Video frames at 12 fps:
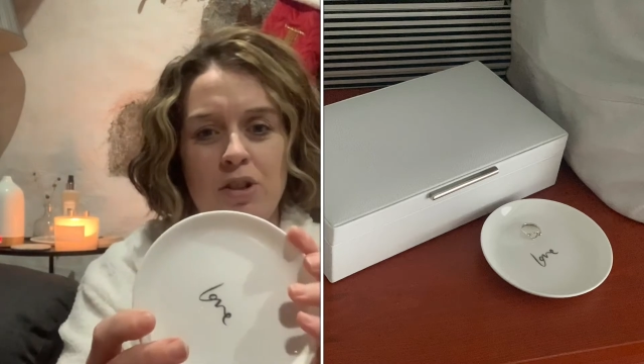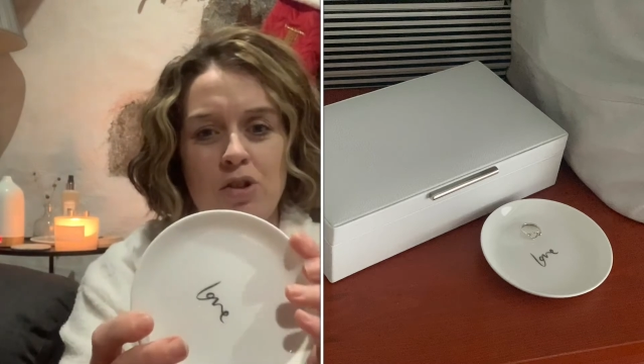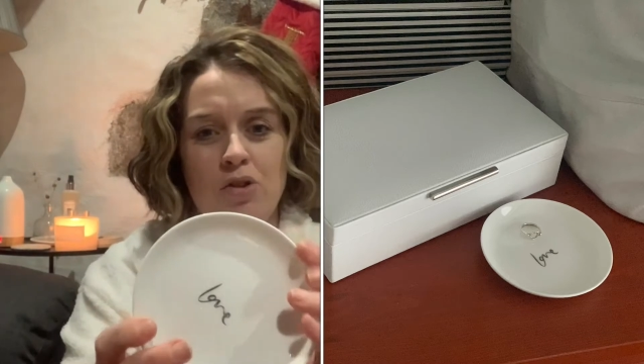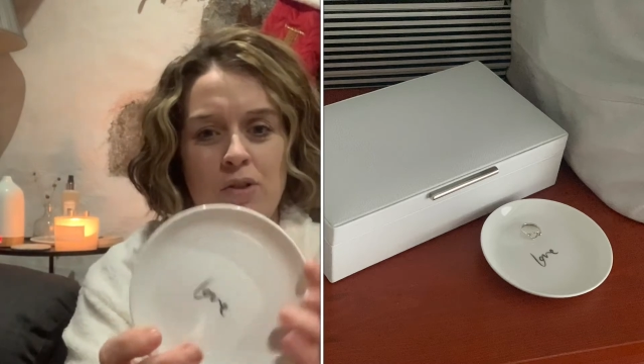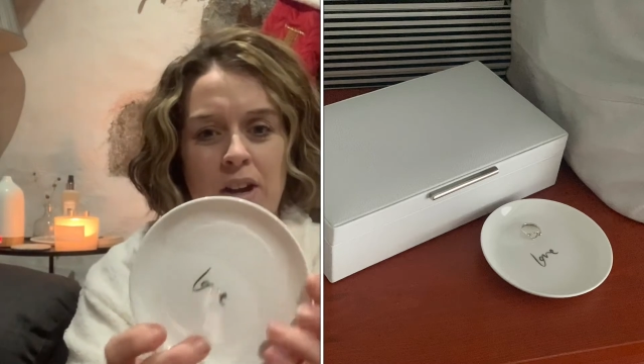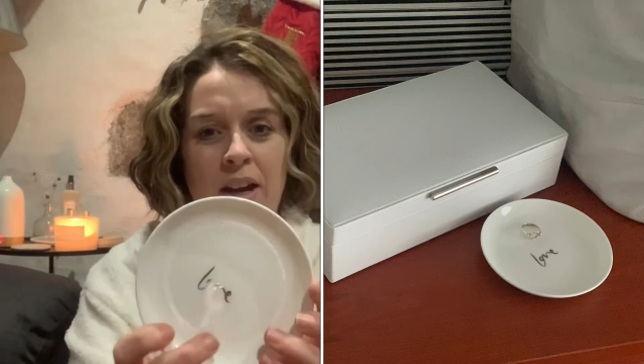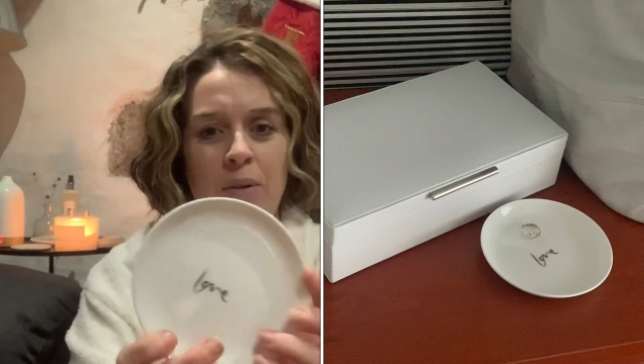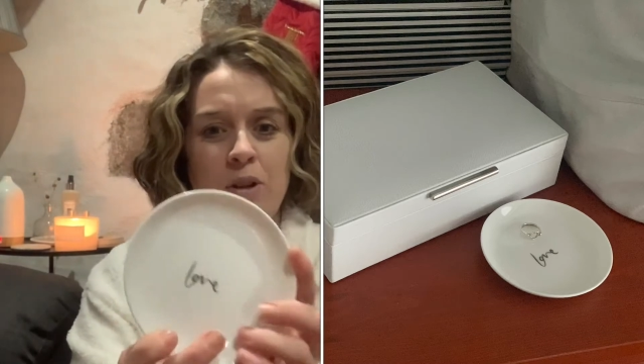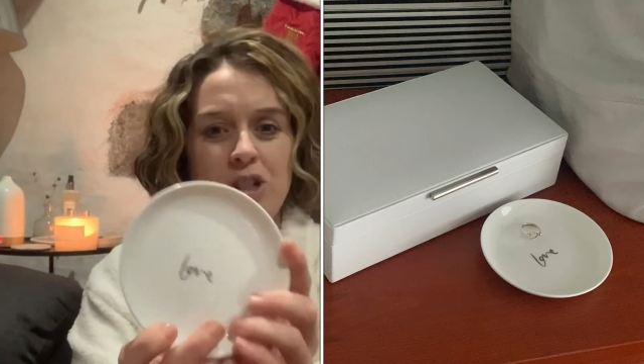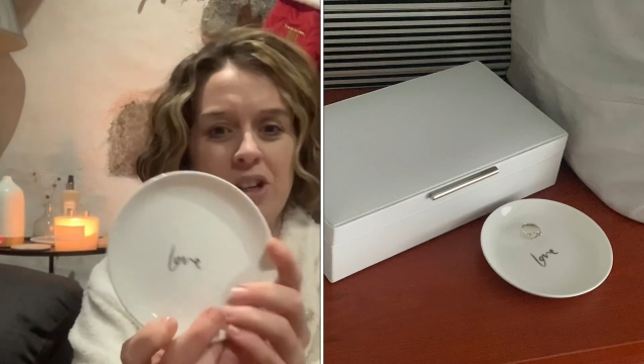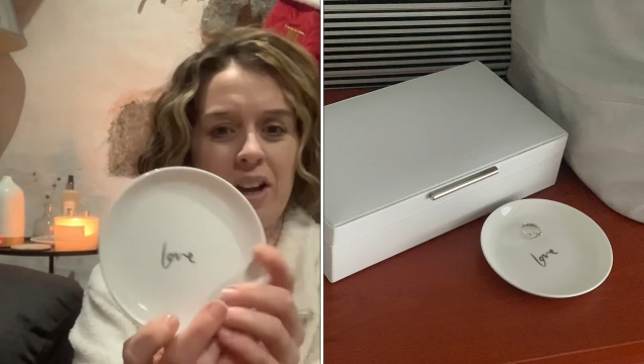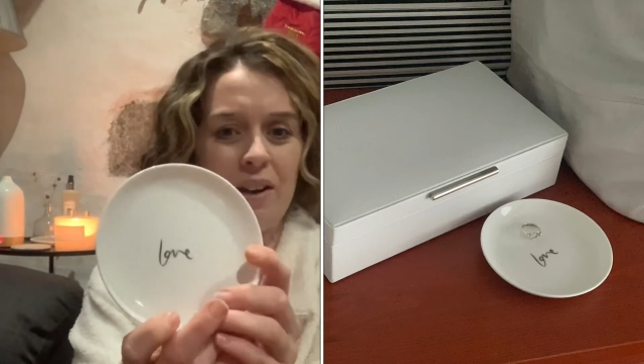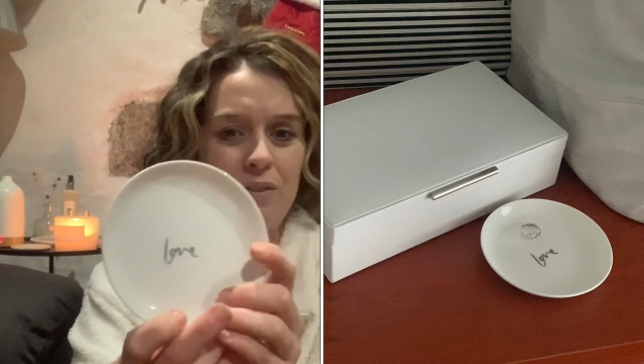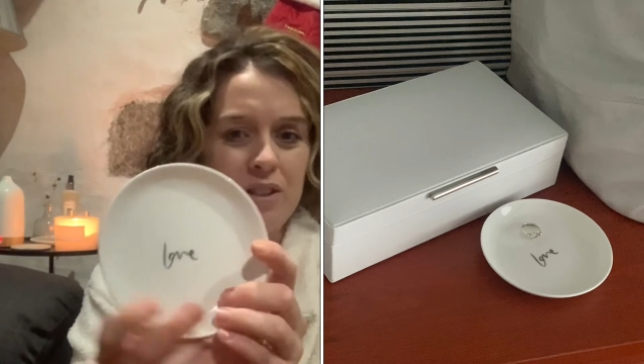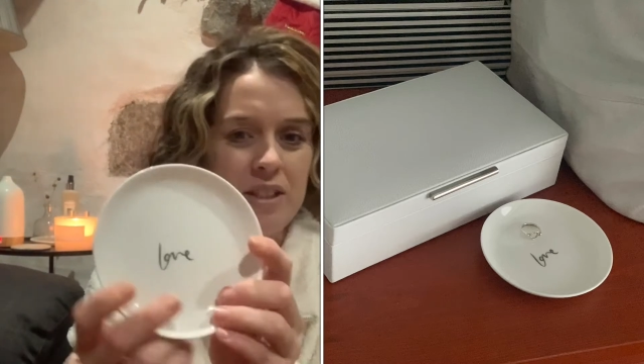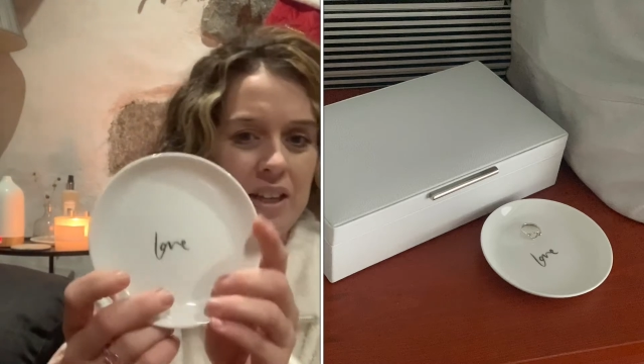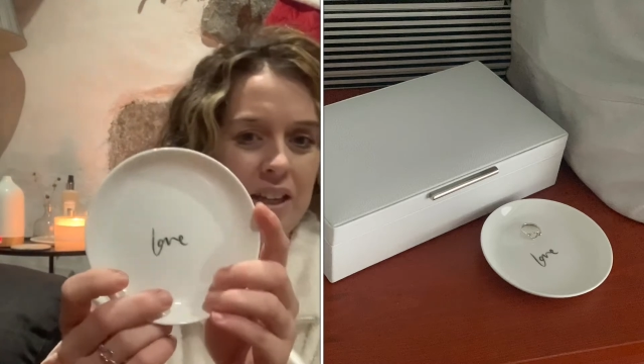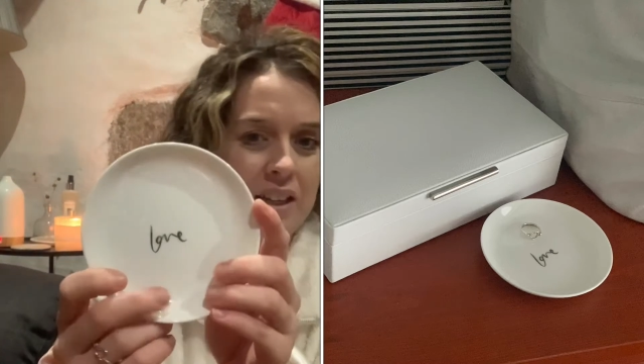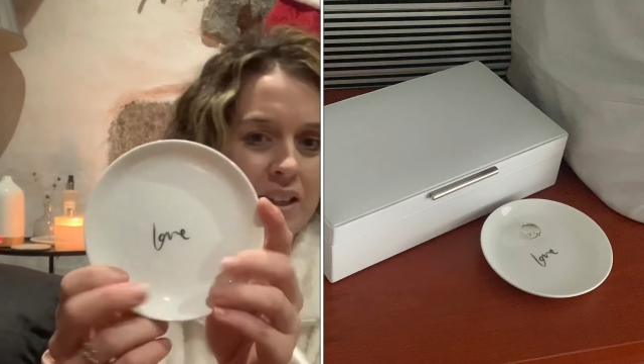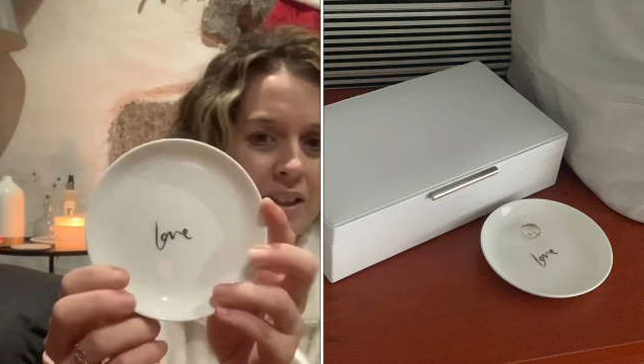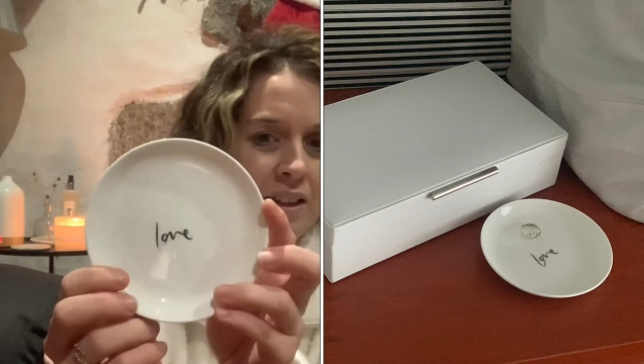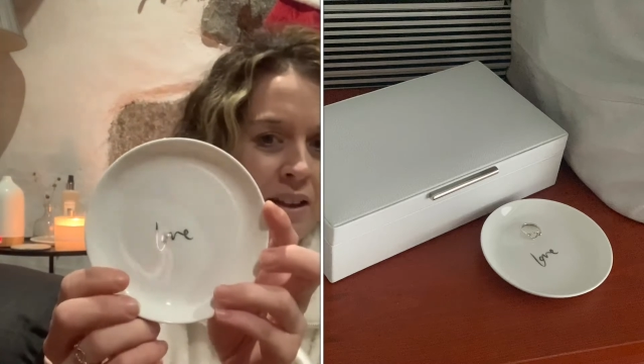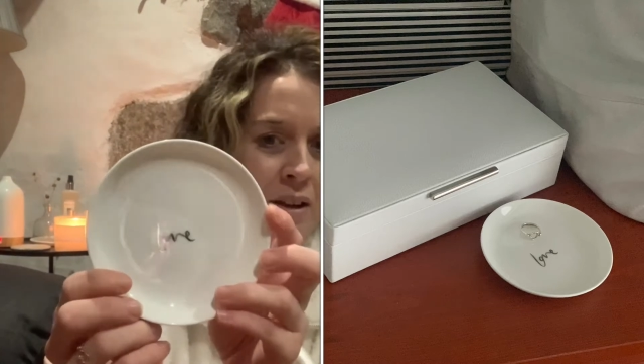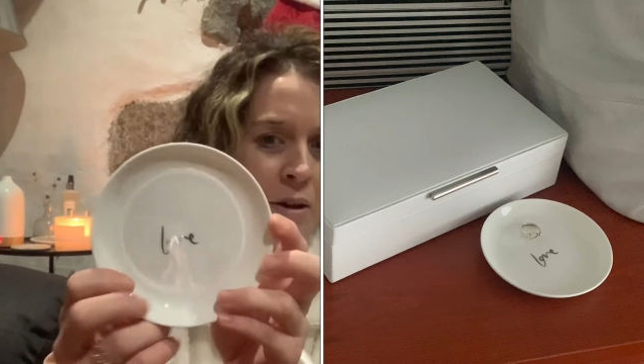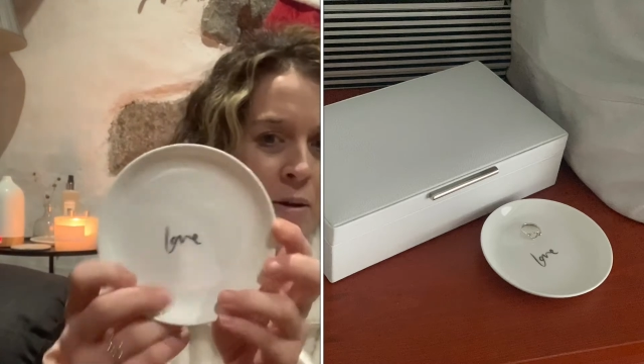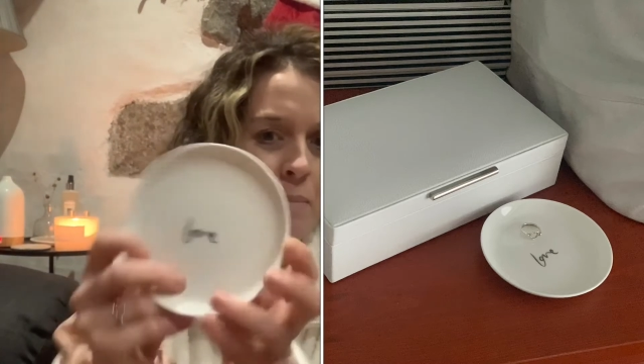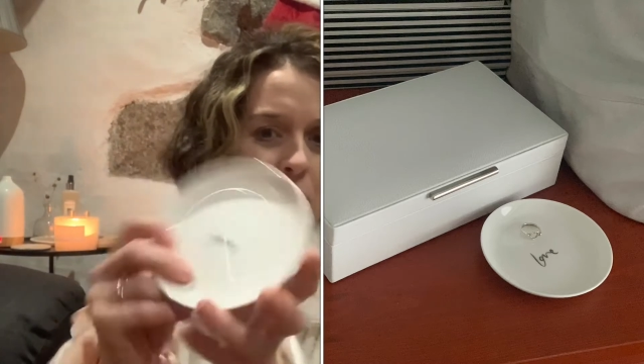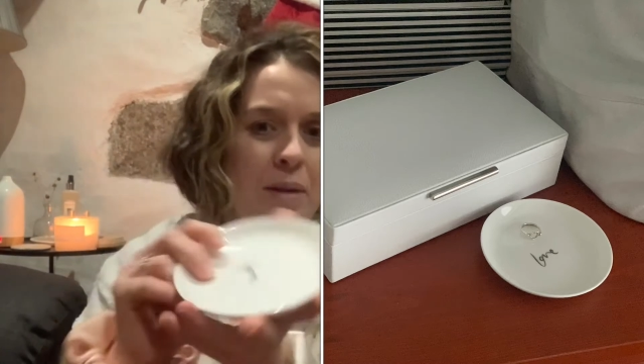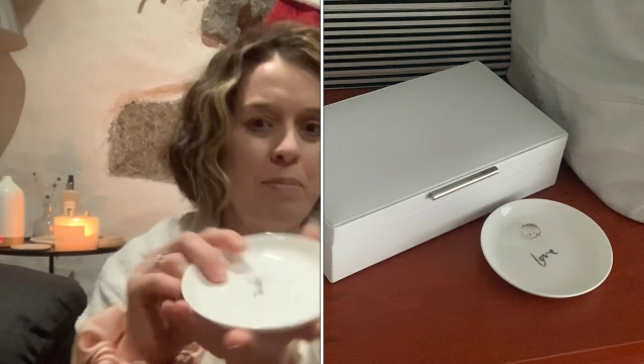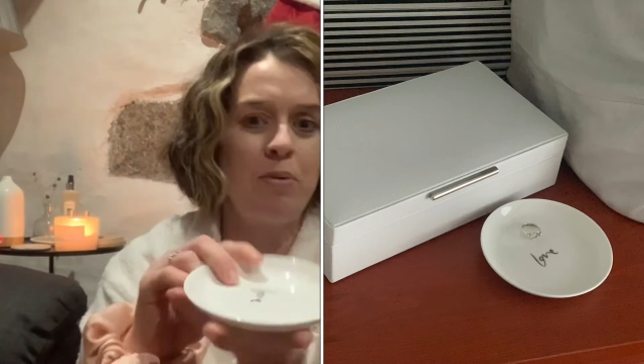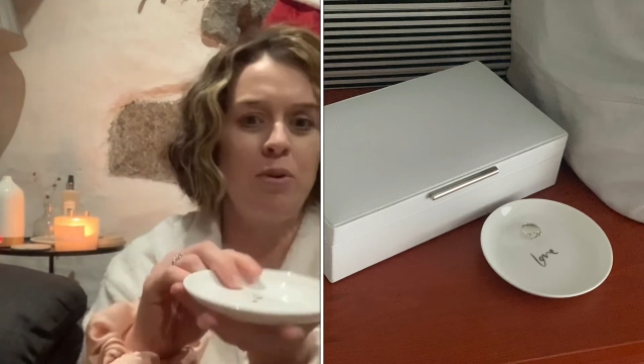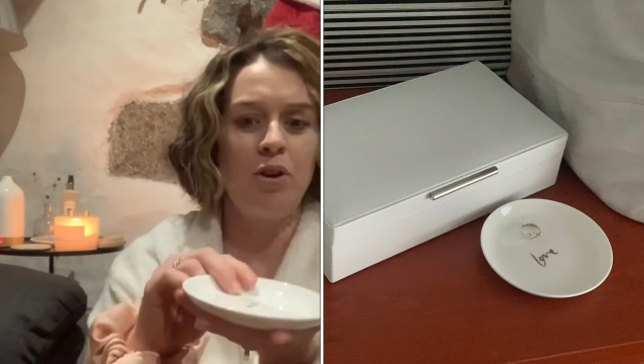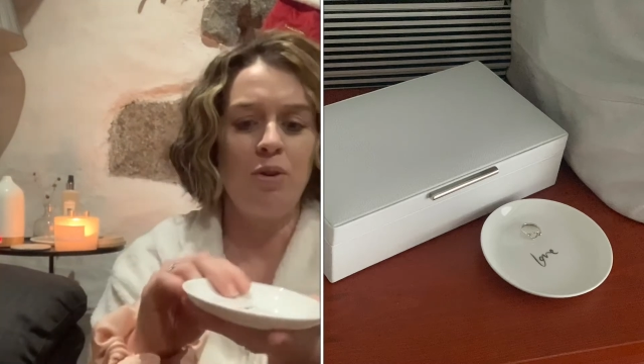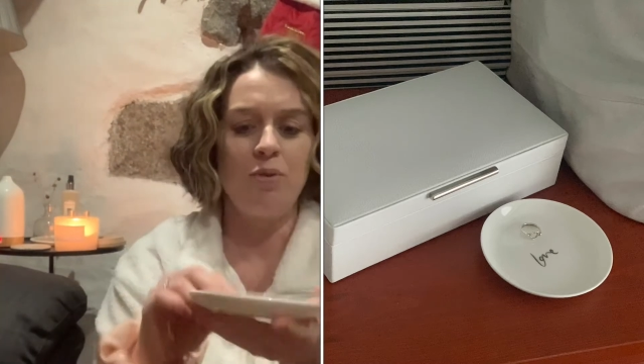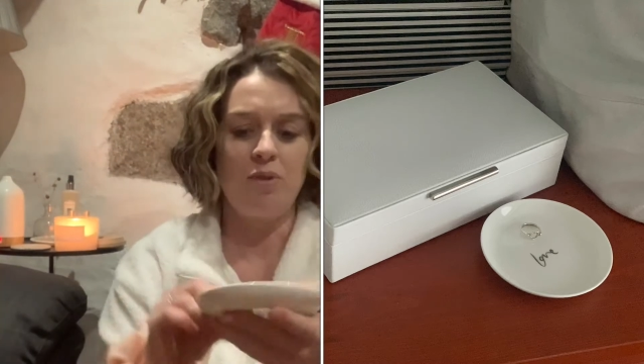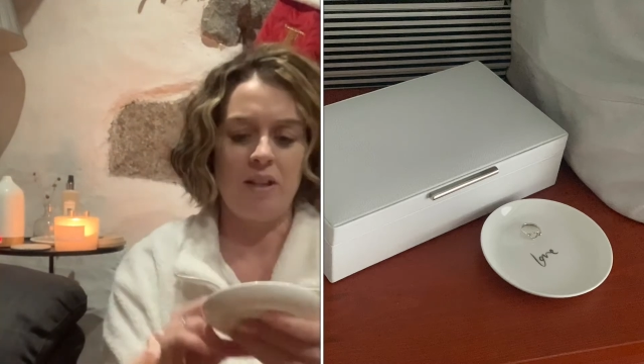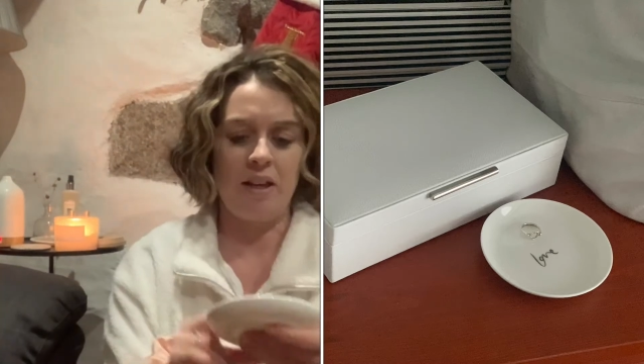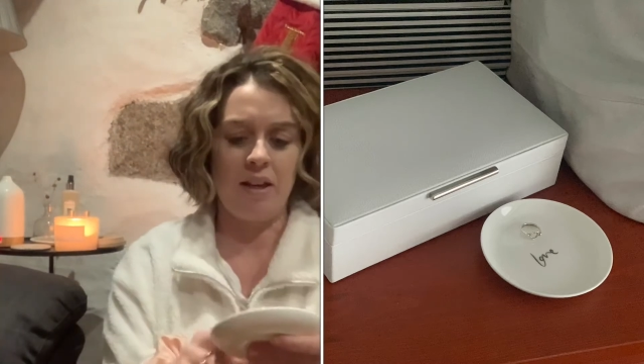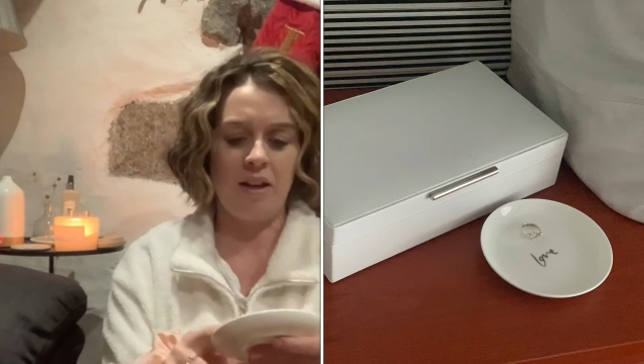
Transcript: tray, which I have seen people using